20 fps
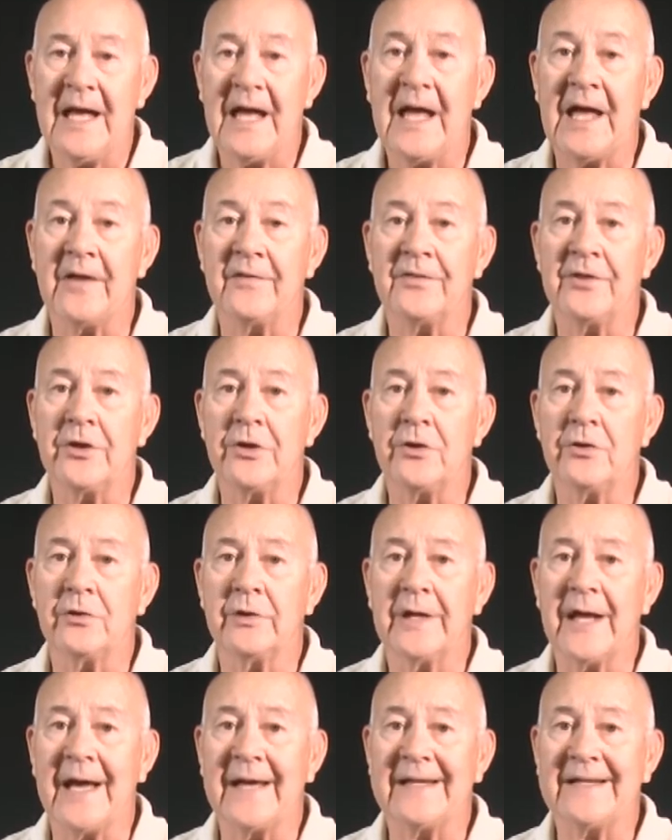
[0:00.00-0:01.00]
and the
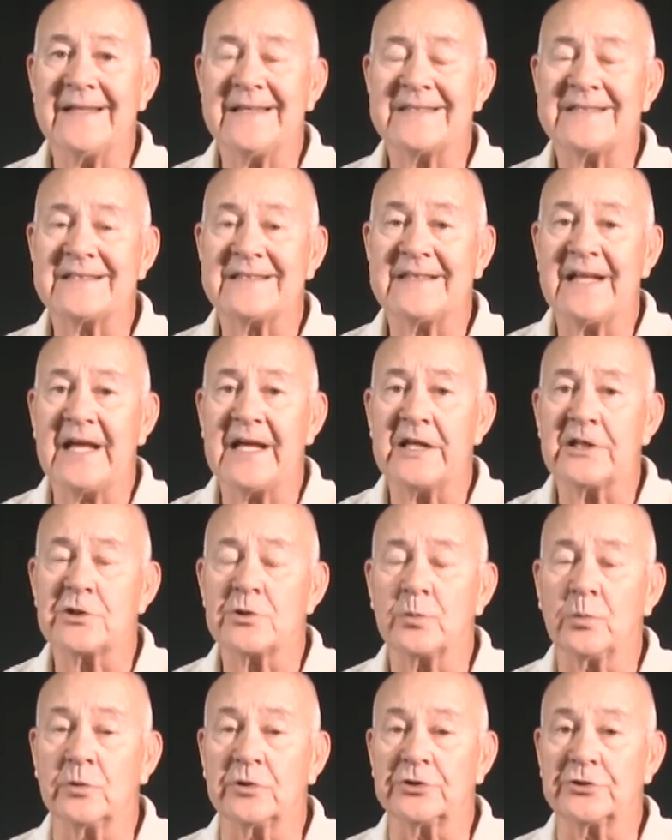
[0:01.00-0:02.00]
United
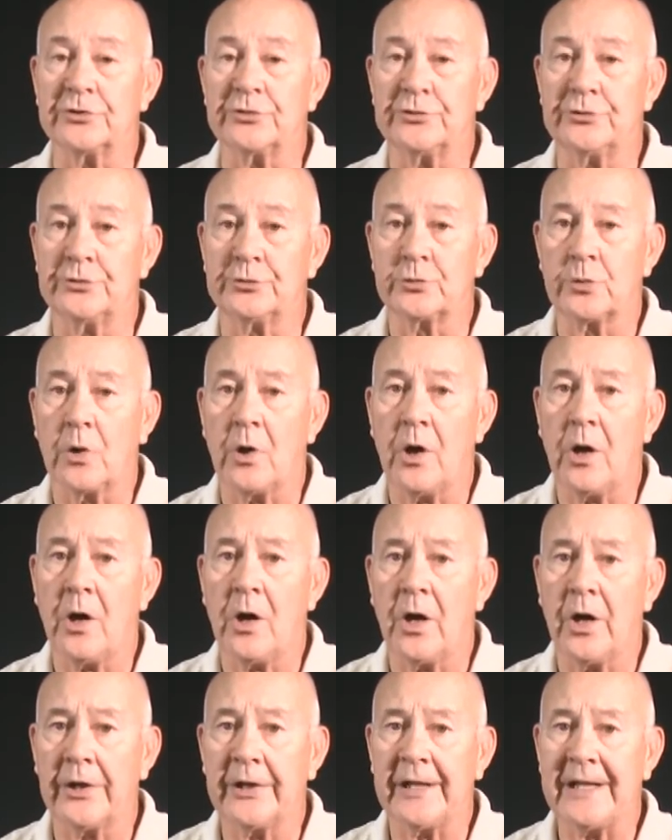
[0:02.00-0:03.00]
States was
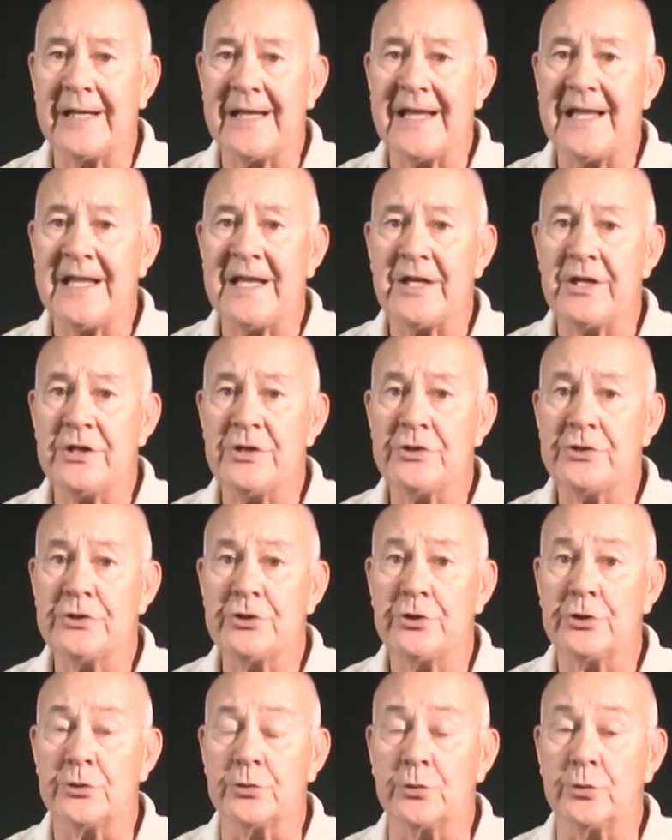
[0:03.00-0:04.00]
drawn
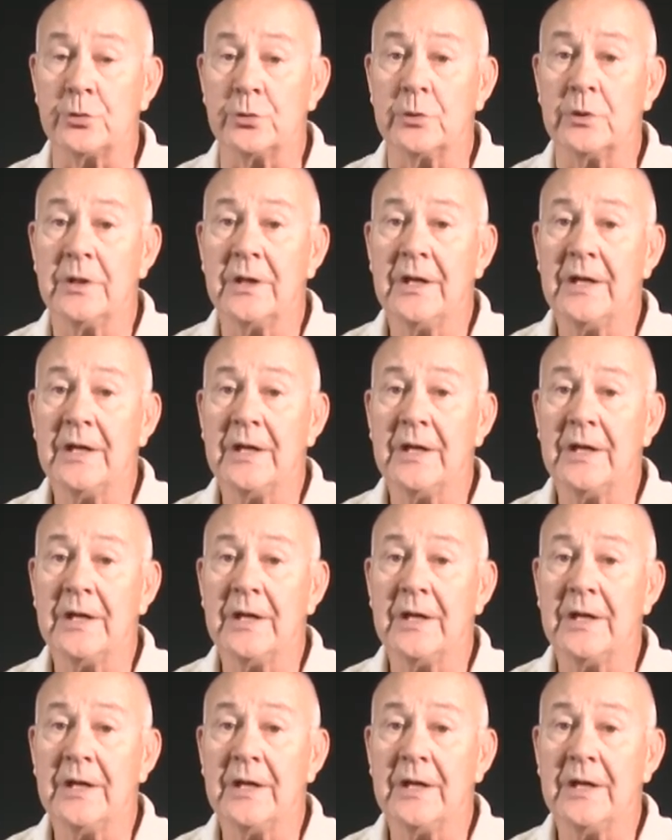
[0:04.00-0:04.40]
into